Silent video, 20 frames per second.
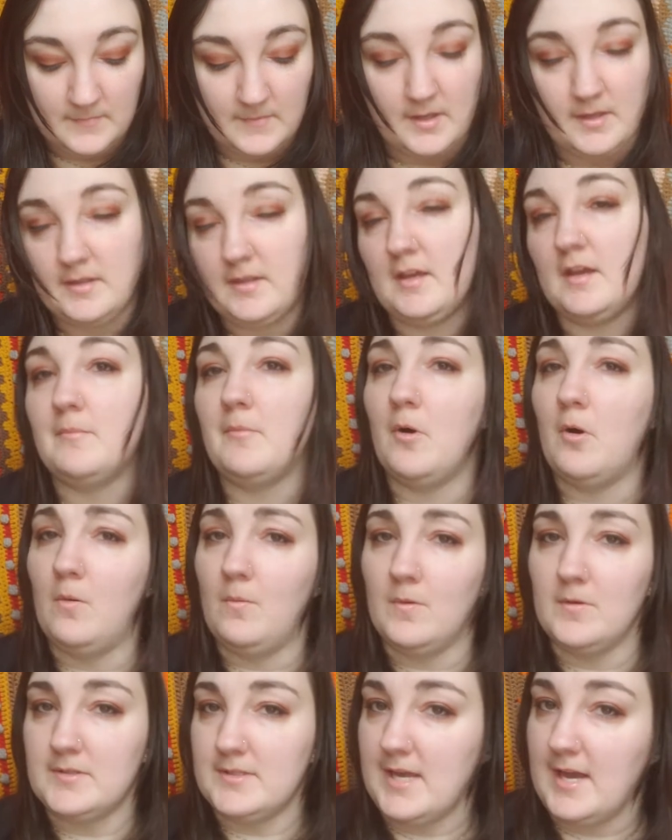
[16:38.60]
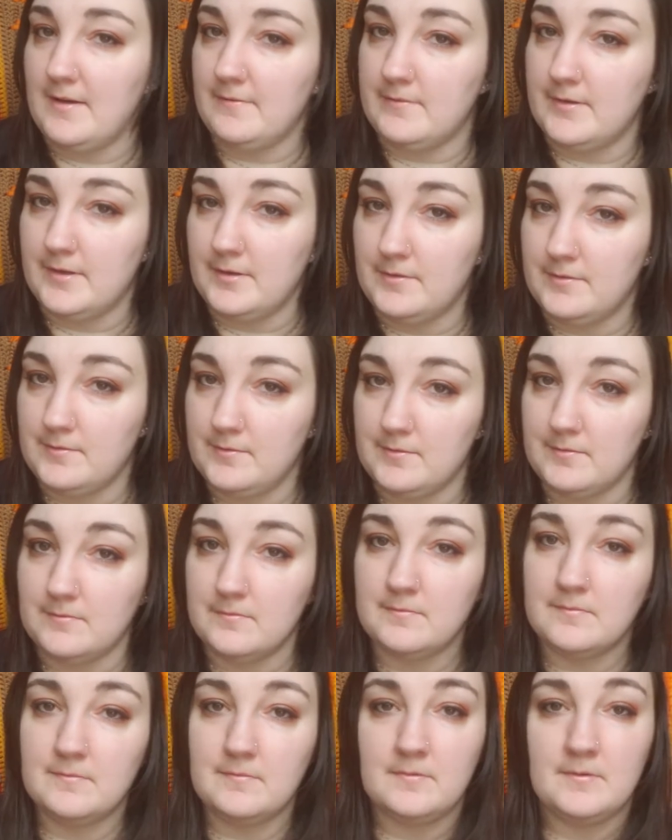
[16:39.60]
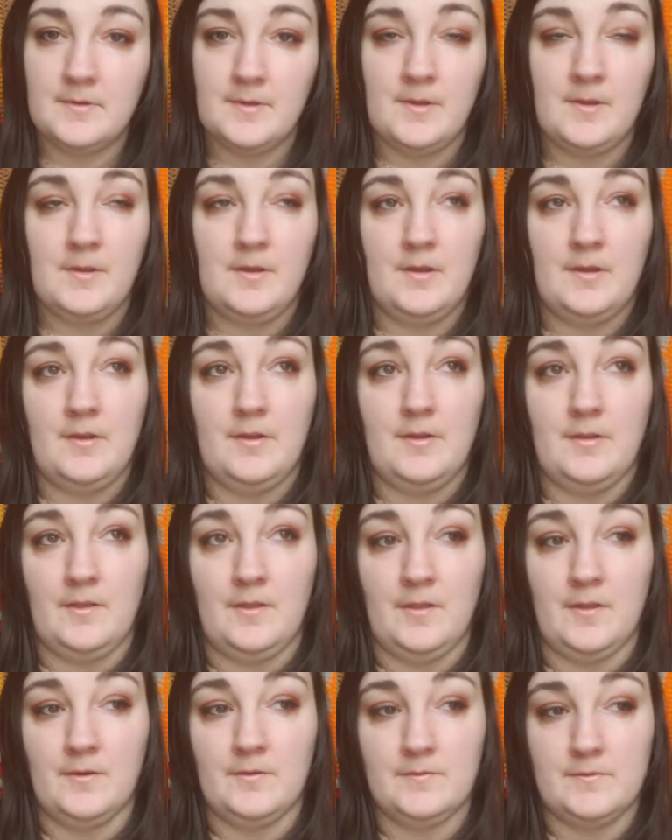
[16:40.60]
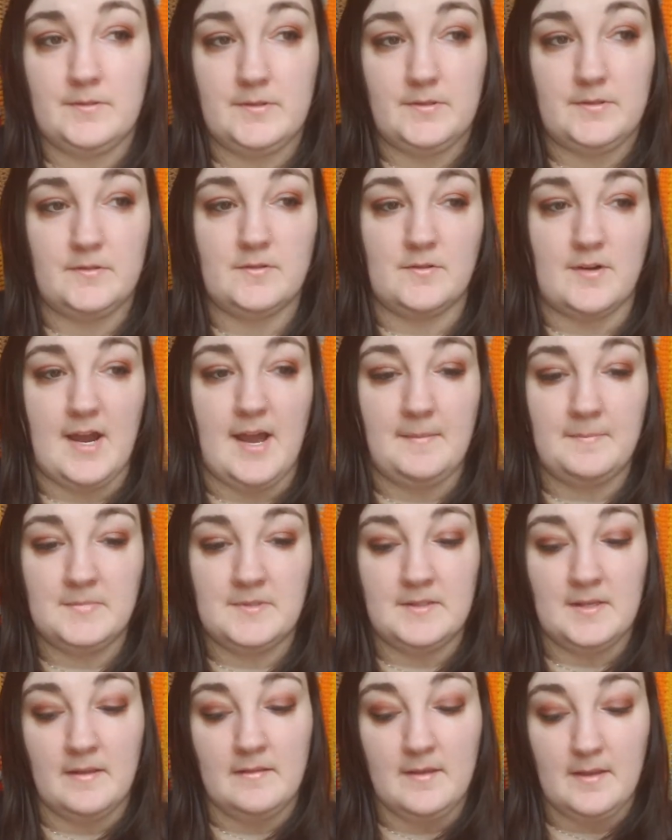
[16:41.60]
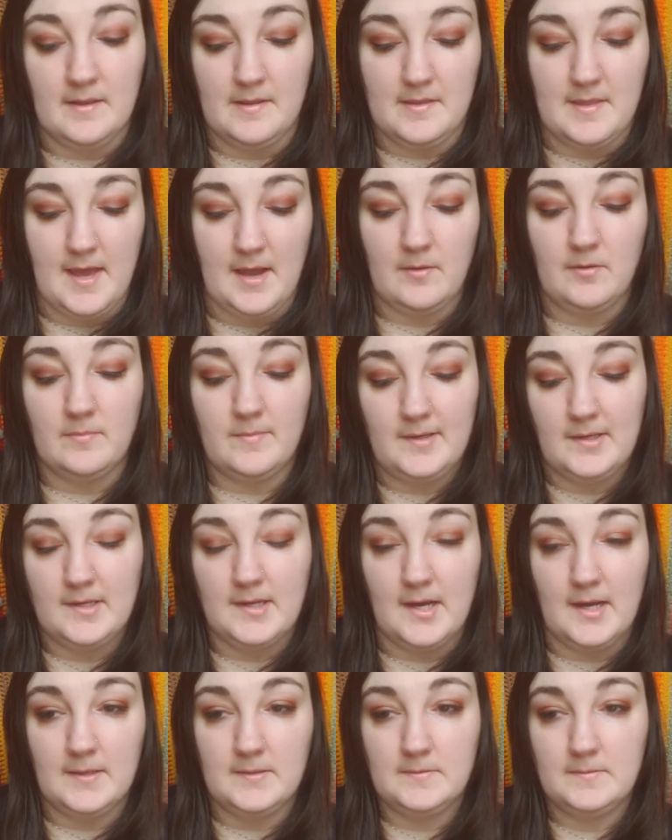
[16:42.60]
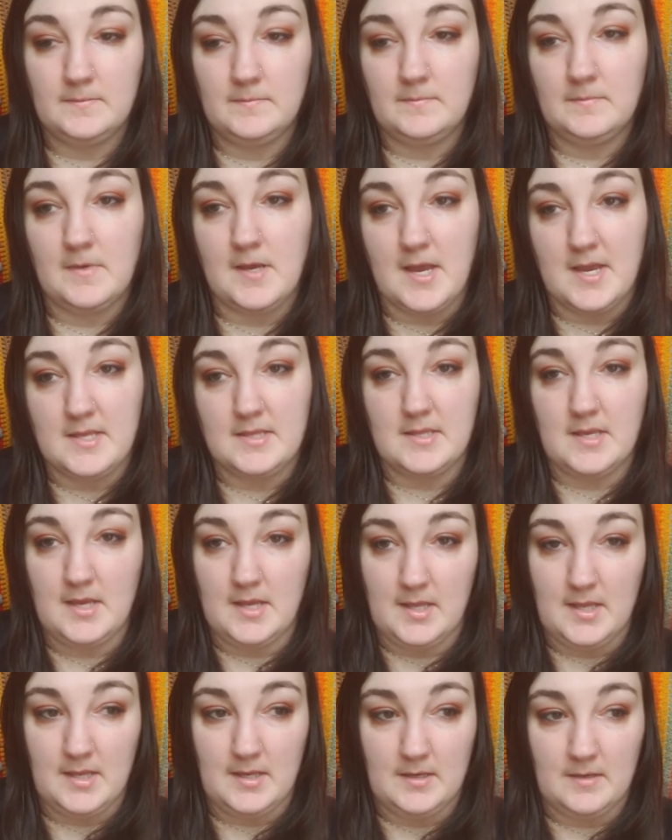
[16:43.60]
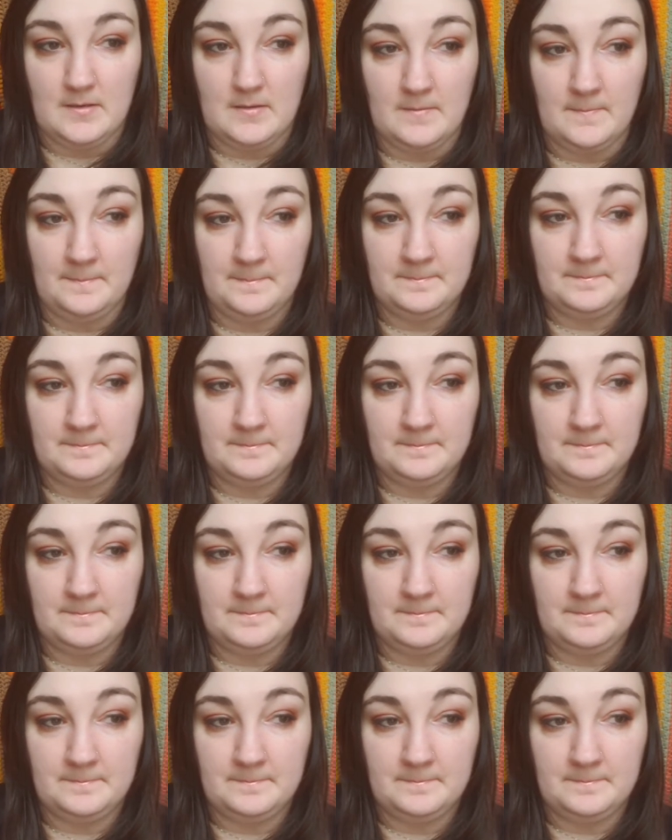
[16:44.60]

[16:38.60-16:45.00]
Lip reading: think I'm almost halfway through those scraps, and then that will be done. And then